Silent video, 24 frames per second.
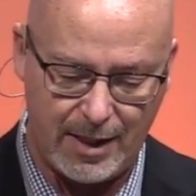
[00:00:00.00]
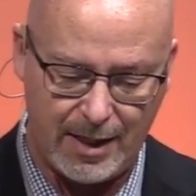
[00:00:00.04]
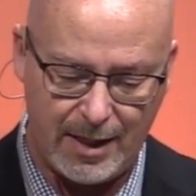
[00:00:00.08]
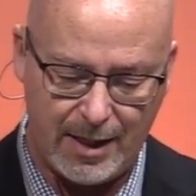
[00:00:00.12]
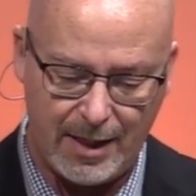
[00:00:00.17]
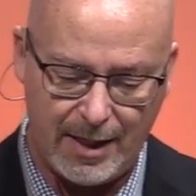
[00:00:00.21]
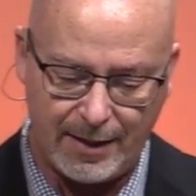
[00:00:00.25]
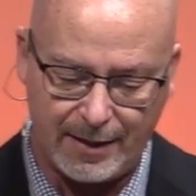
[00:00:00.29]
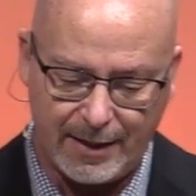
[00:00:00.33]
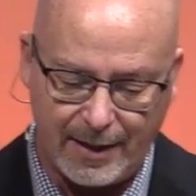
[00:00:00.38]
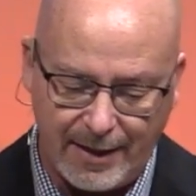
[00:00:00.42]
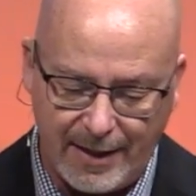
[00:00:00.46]

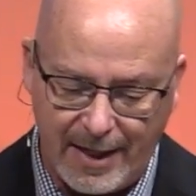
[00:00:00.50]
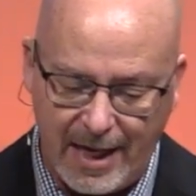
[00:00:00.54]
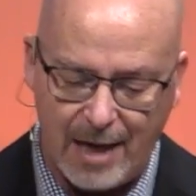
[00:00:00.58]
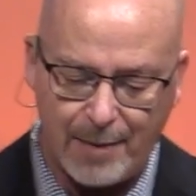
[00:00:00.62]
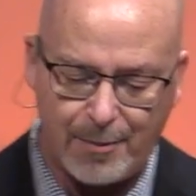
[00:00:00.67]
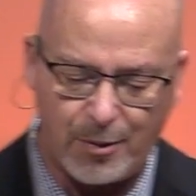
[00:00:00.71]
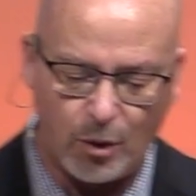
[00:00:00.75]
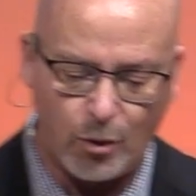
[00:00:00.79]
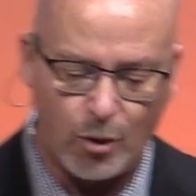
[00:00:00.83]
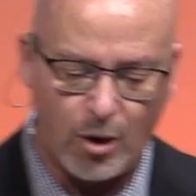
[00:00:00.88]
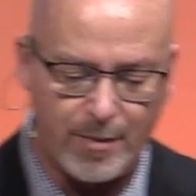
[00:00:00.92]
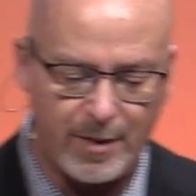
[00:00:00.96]
The
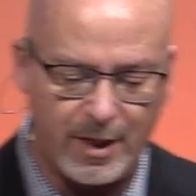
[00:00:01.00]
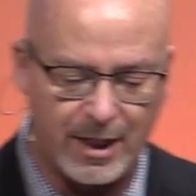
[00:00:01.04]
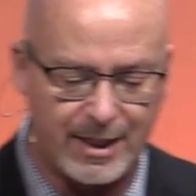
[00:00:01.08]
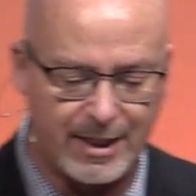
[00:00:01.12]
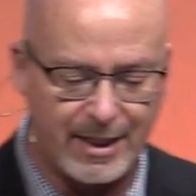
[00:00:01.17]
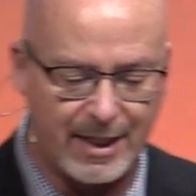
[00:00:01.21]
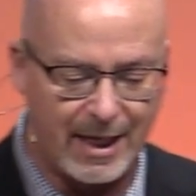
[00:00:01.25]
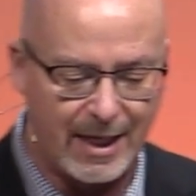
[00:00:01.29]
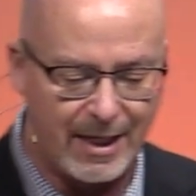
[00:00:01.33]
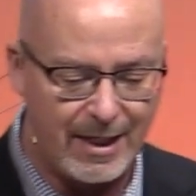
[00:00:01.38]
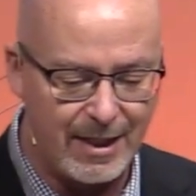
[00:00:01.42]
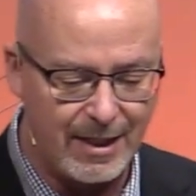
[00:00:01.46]
neighbor woman
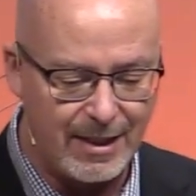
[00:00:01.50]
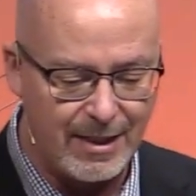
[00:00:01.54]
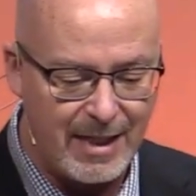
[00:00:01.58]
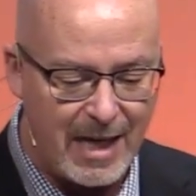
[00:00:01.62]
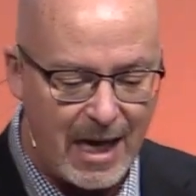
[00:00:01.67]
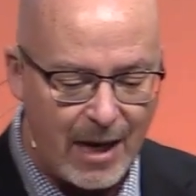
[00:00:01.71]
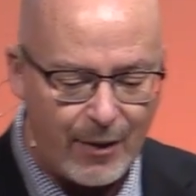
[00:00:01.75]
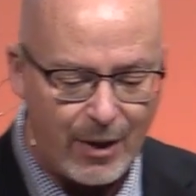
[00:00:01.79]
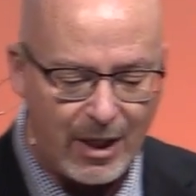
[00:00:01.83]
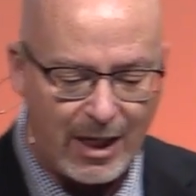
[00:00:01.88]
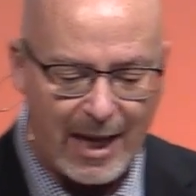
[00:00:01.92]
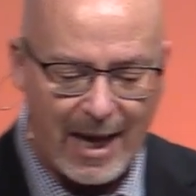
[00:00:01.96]
said,
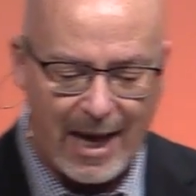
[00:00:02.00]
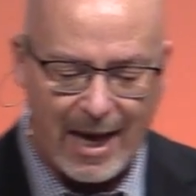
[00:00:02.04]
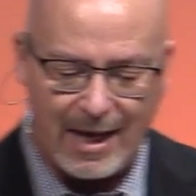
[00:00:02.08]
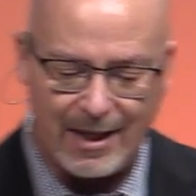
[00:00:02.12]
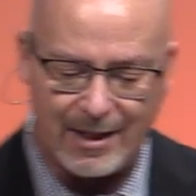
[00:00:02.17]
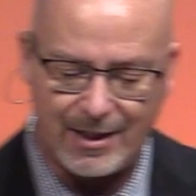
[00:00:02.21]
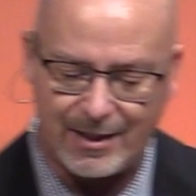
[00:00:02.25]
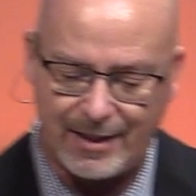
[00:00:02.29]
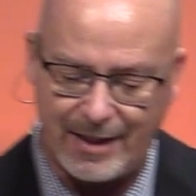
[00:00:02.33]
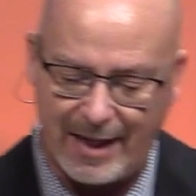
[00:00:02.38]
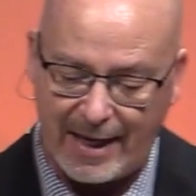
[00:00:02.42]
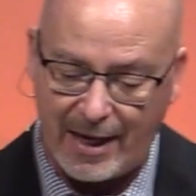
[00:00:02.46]
"Now at
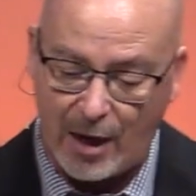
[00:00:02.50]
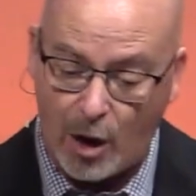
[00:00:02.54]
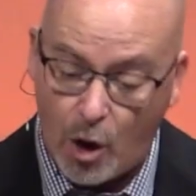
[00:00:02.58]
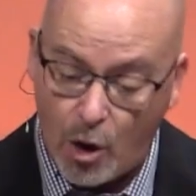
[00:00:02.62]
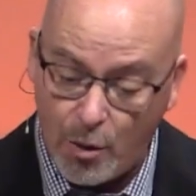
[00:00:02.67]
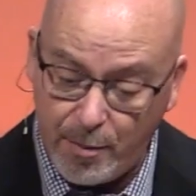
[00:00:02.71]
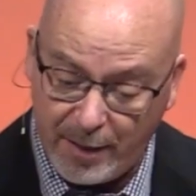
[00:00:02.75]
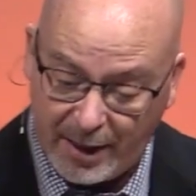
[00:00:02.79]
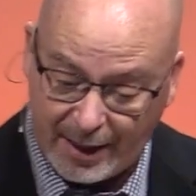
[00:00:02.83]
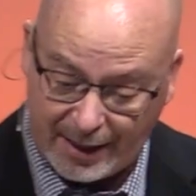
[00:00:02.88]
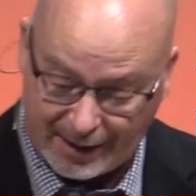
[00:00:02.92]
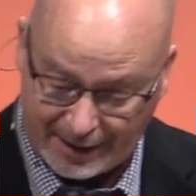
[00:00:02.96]
last
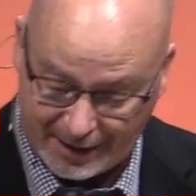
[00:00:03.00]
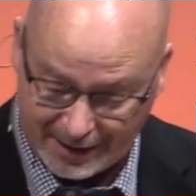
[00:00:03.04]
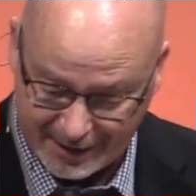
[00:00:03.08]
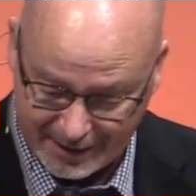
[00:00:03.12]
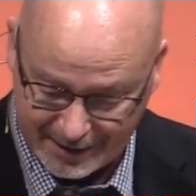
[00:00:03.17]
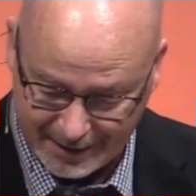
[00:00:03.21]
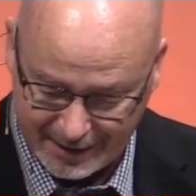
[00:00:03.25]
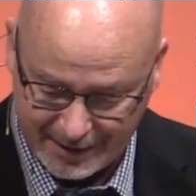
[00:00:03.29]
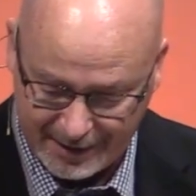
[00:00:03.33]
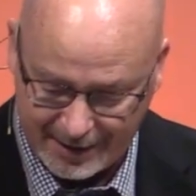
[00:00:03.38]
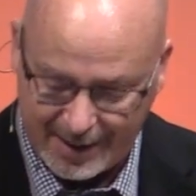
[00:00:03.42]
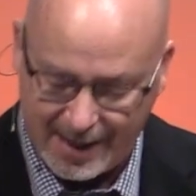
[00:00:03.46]
Naomi
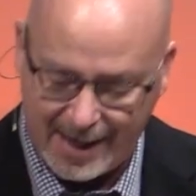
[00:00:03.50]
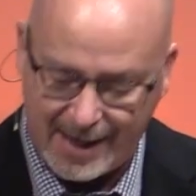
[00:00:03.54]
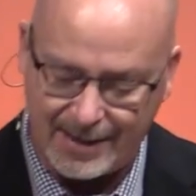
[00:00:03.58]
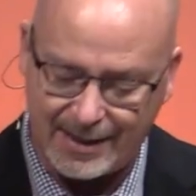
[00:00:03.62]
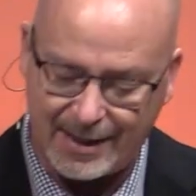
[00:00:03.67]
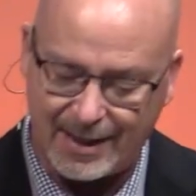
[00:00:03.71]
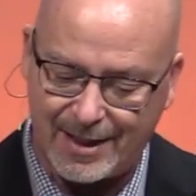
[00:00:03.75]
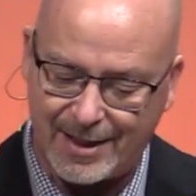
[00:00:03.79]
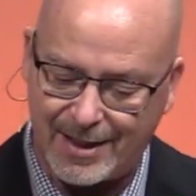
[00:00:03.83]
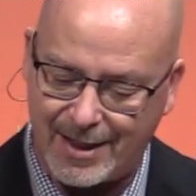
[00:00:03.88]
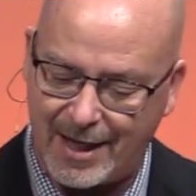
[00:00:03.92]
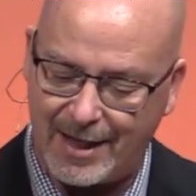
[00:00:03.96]
has
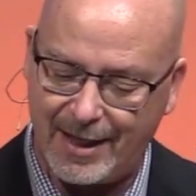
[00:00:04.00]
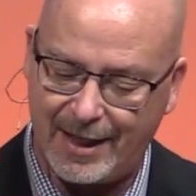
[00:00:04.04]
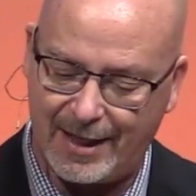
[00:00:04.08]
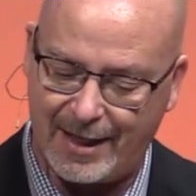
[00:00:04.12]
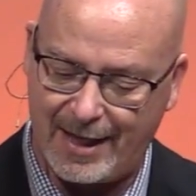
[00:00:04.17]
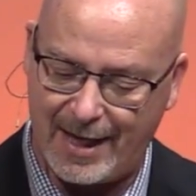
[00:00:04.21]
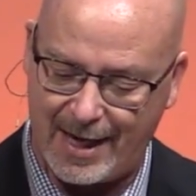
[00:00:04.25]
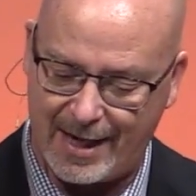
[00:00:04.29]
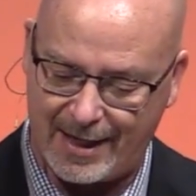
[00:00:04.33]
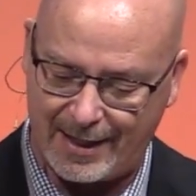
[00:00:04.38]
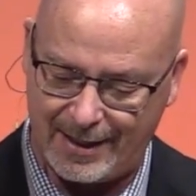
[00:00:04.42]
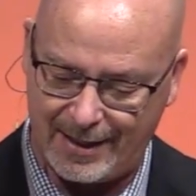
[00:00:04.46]
a son
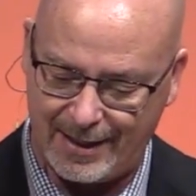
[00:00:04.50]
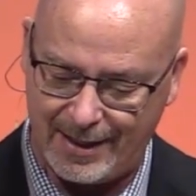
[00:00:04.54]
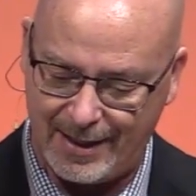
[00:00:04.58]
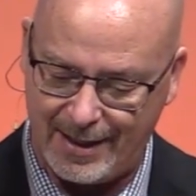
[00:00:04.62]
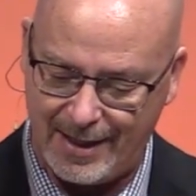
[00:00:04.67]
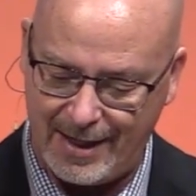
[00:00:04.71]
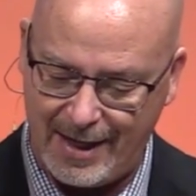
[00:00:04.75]
again."